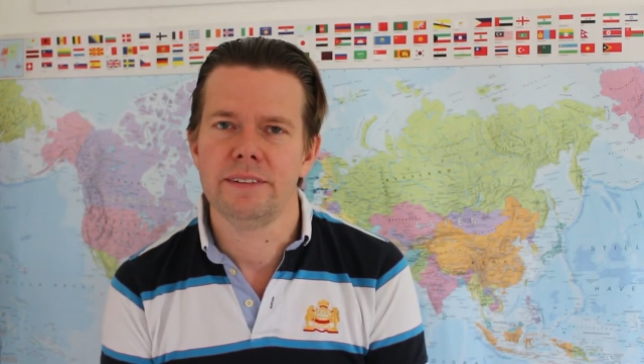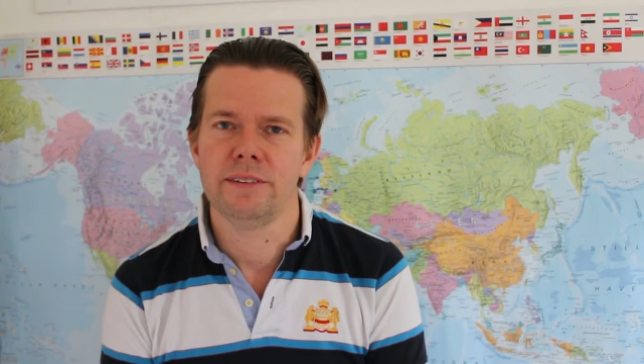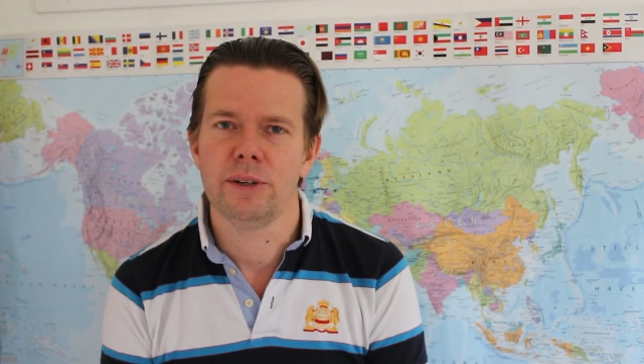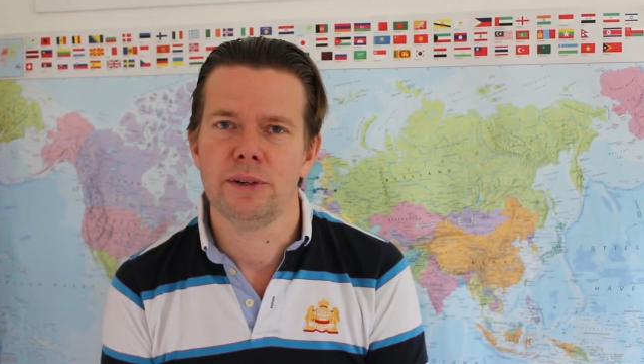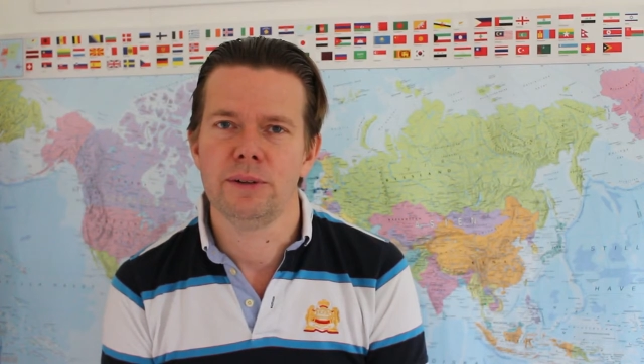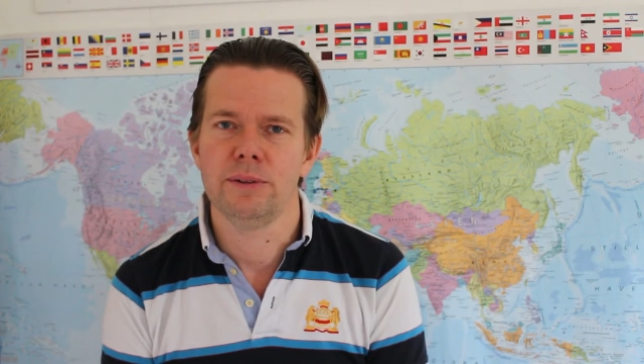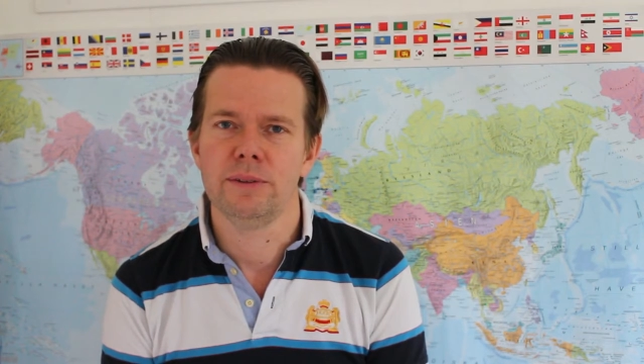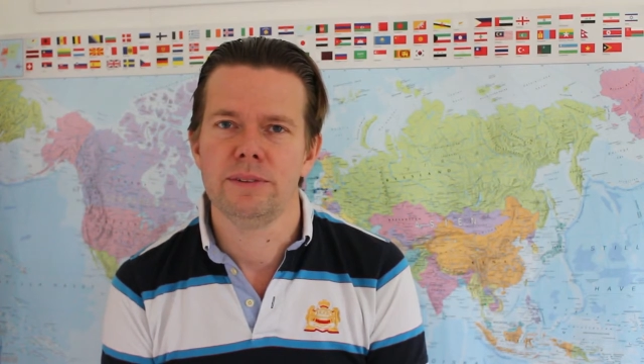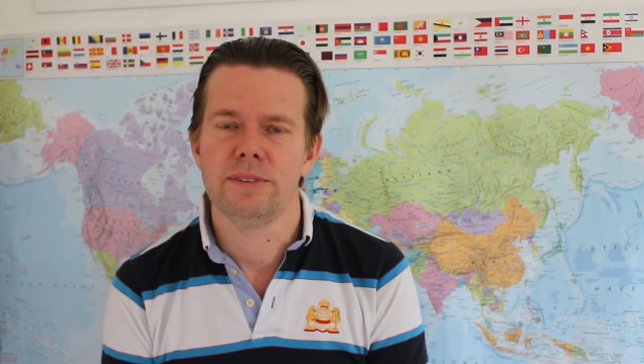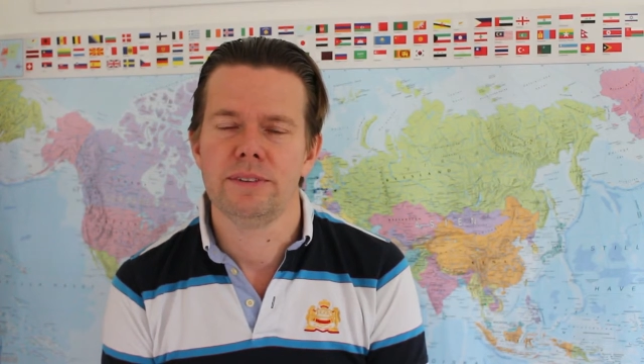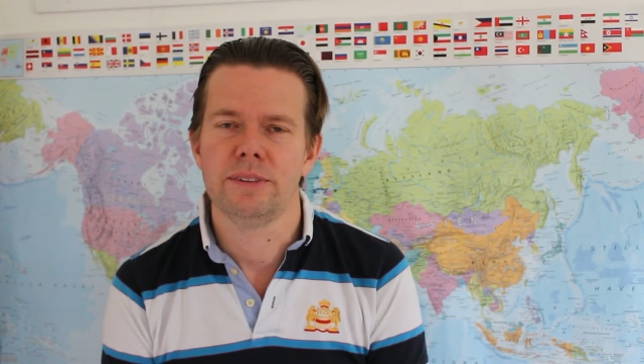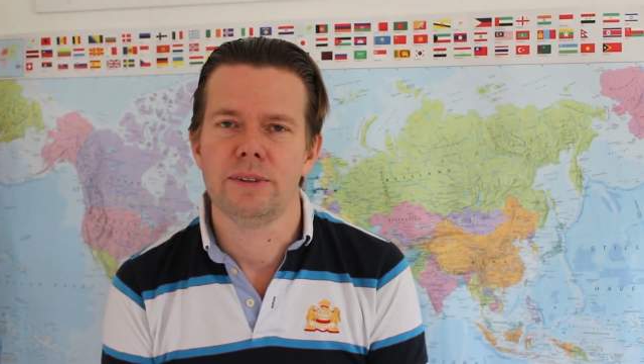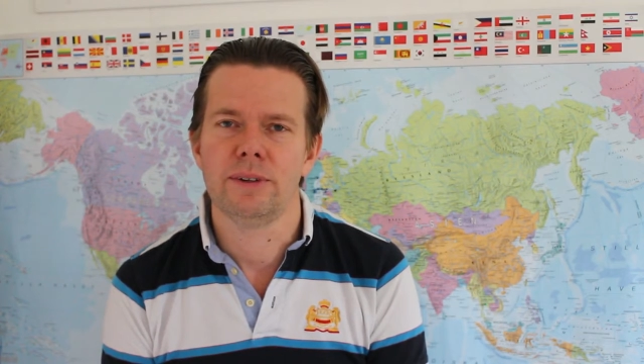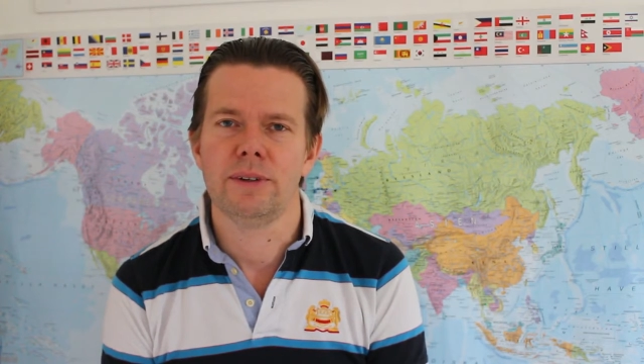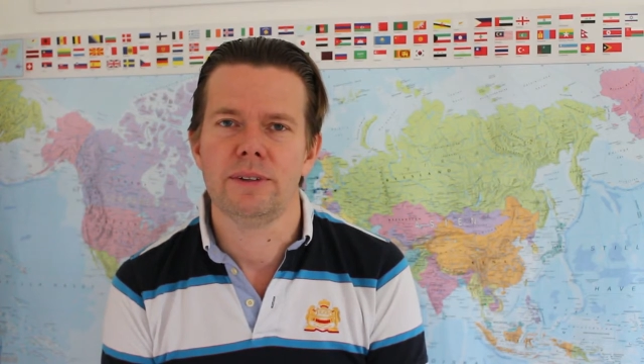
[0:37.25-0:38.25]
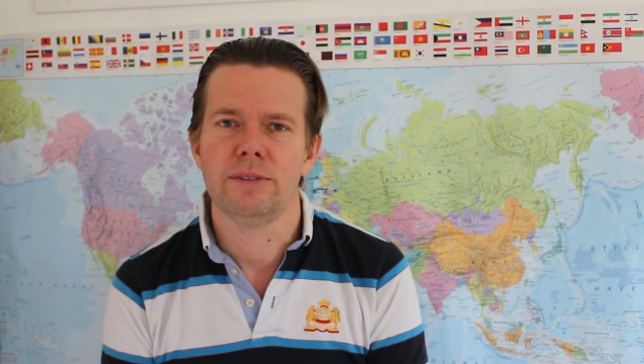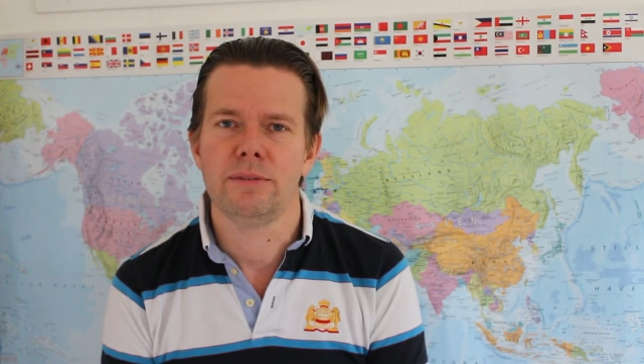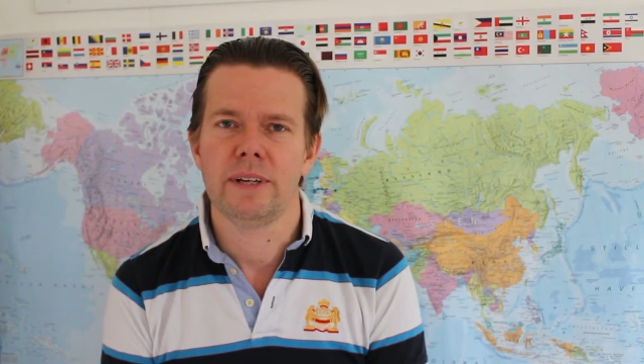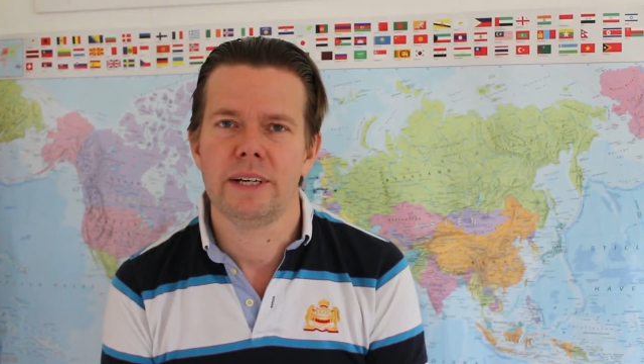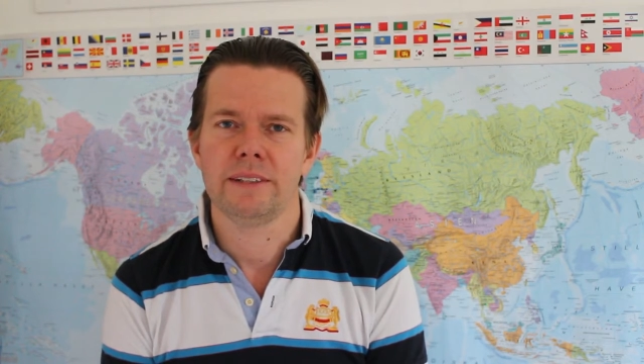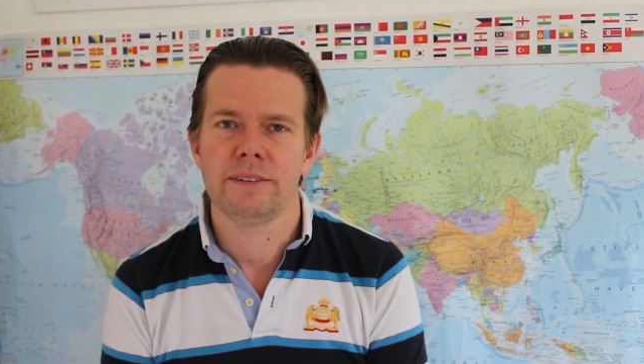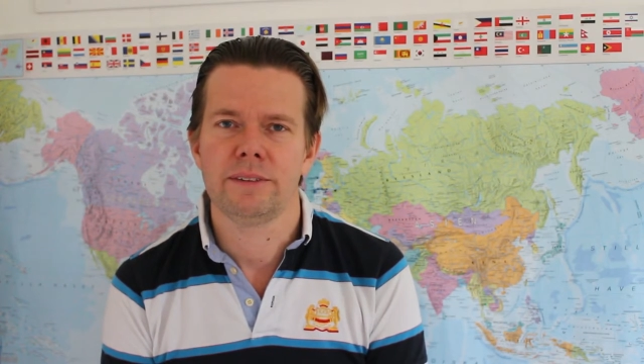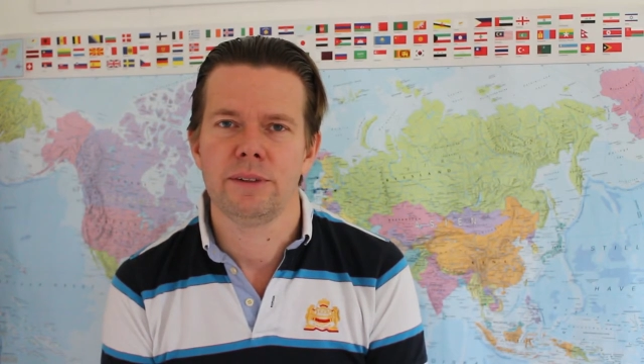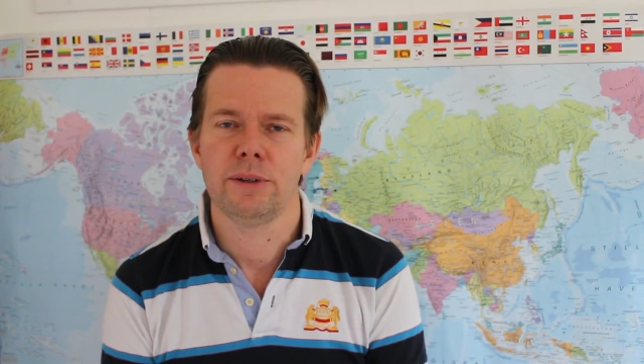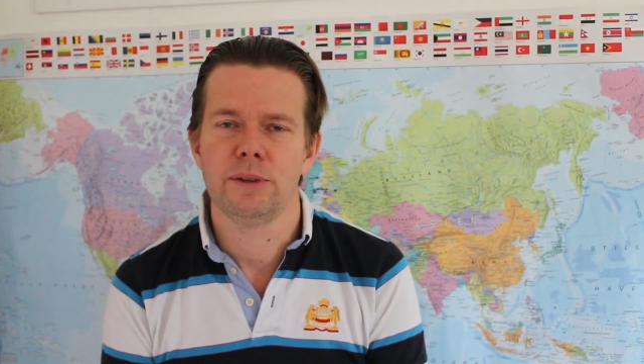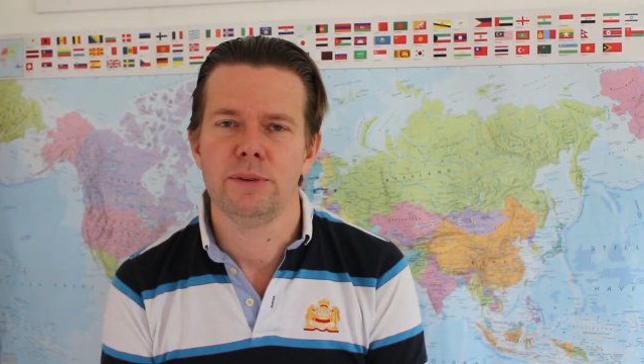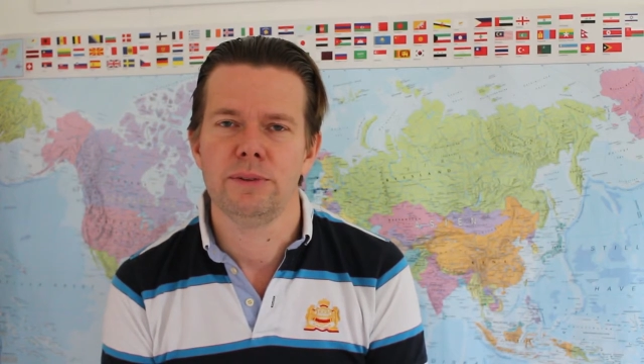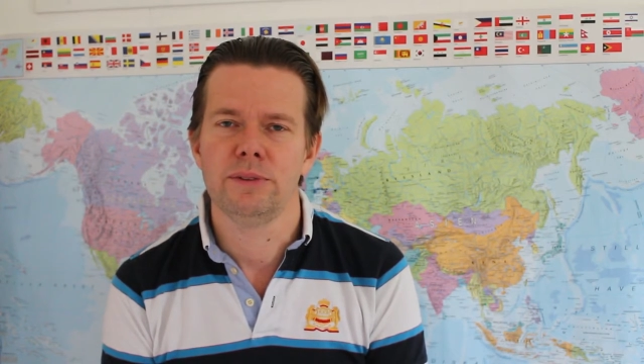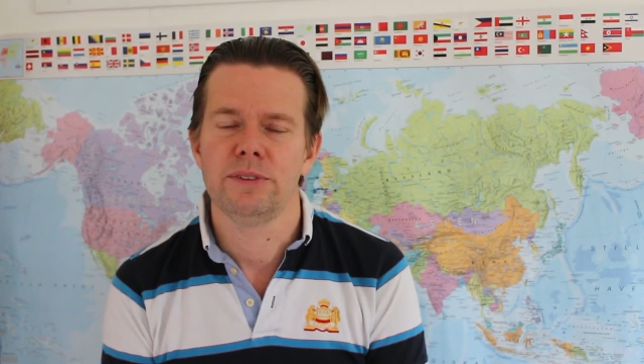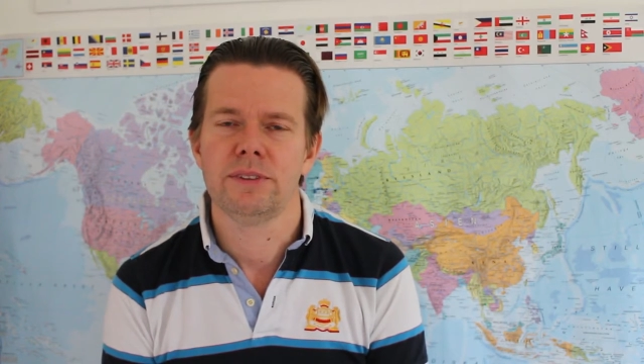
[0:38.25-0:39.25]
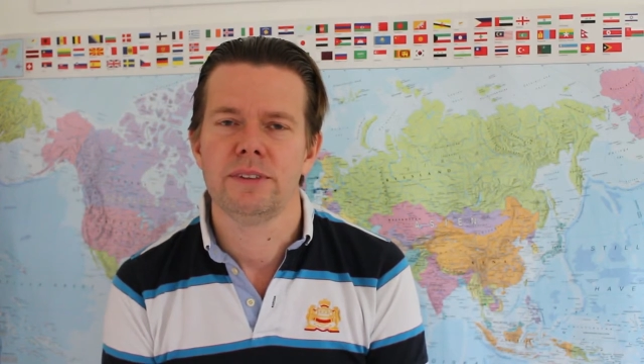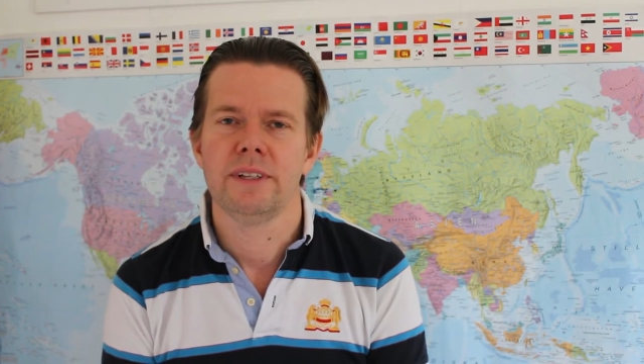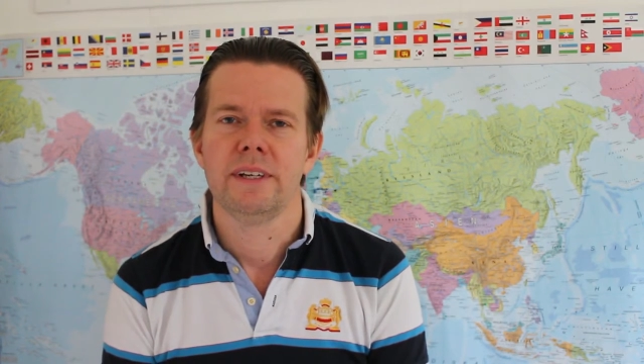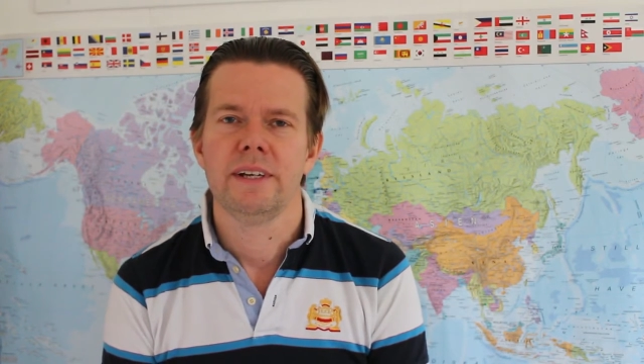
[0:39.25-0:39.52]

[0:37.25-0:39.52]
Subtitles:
tones or flat tones,